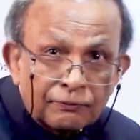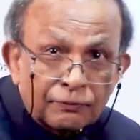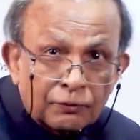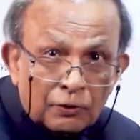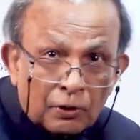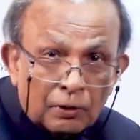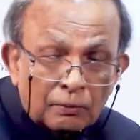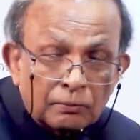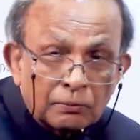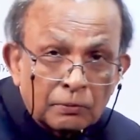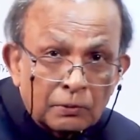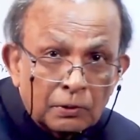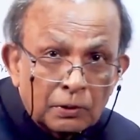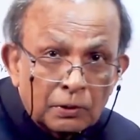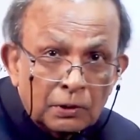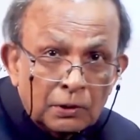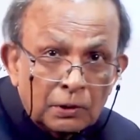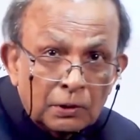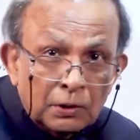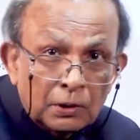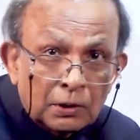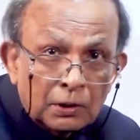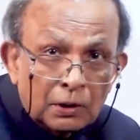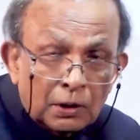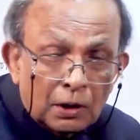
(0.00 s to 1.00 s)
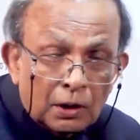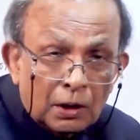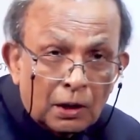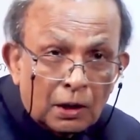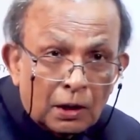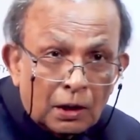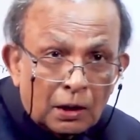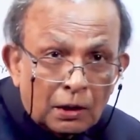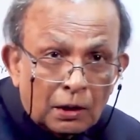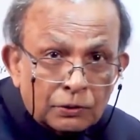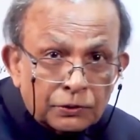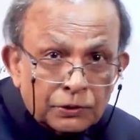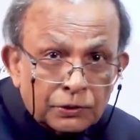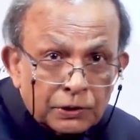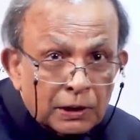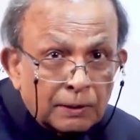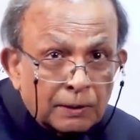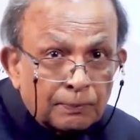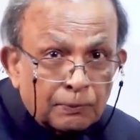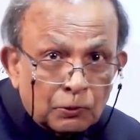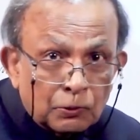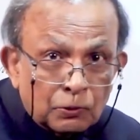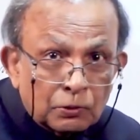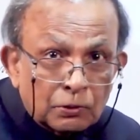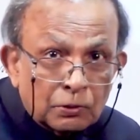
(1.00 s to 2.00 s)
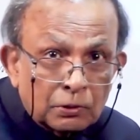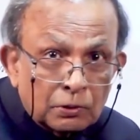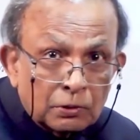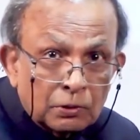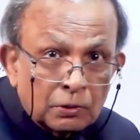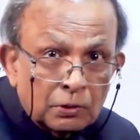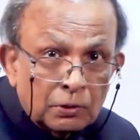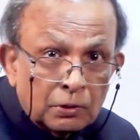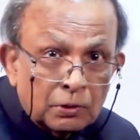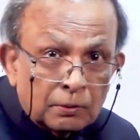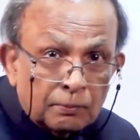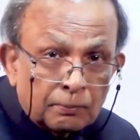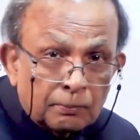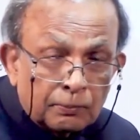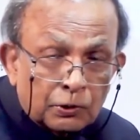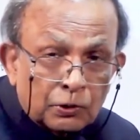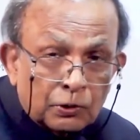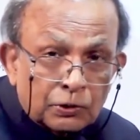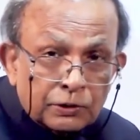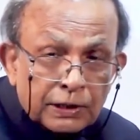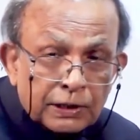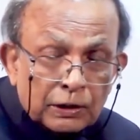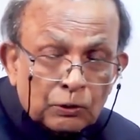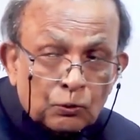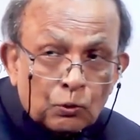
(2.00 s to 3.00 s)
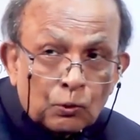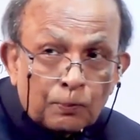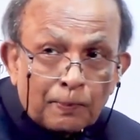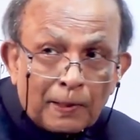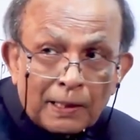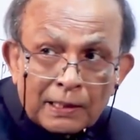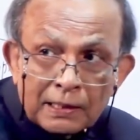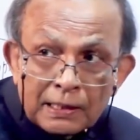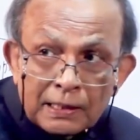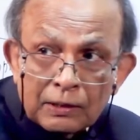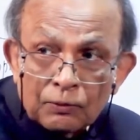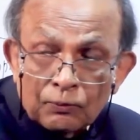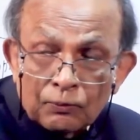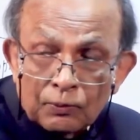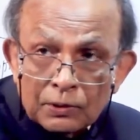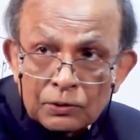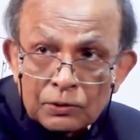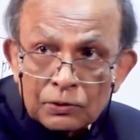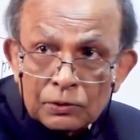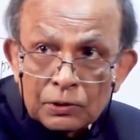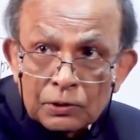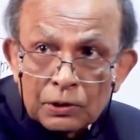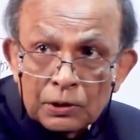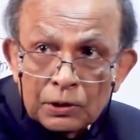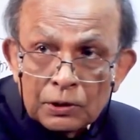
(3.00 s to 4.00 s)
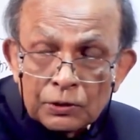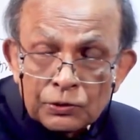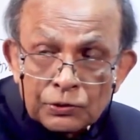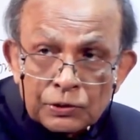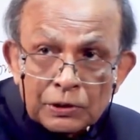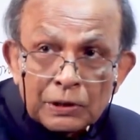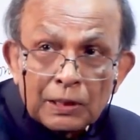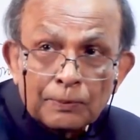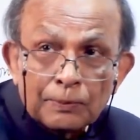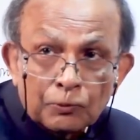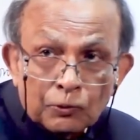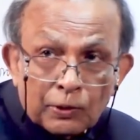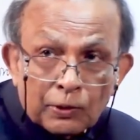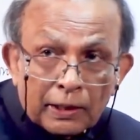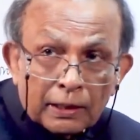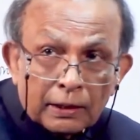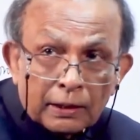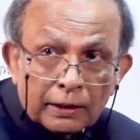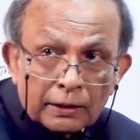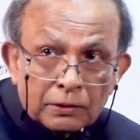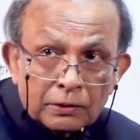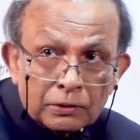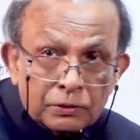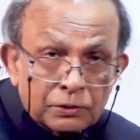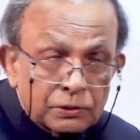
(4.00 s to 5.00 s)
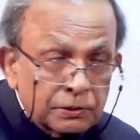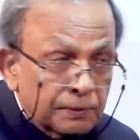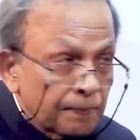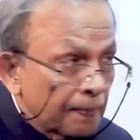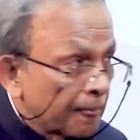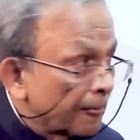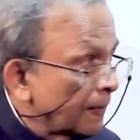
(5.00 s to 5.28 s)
from Singapore, because their co-partner was Singapore Airlines.